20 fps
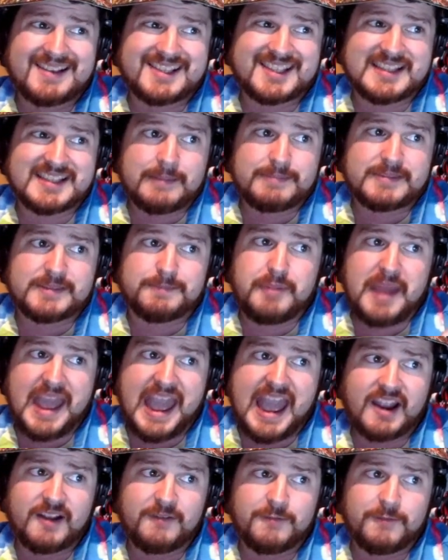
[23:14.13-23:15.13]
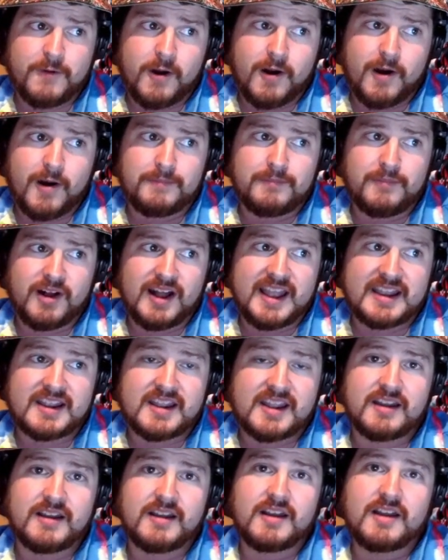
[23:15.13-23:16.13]
steps back from
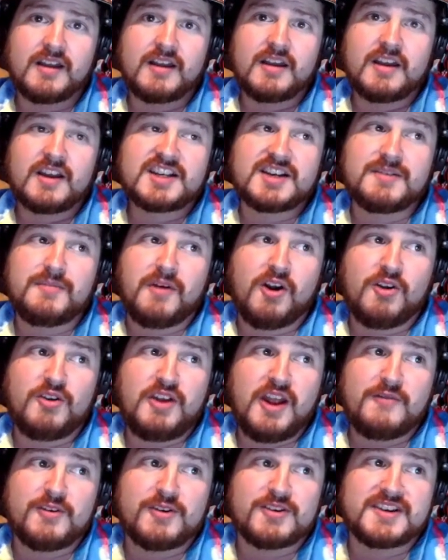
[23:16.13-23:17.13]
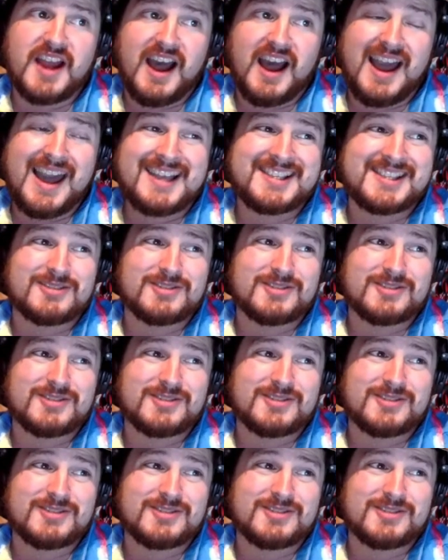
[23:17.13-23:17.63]
like Tomorrow Never Dies.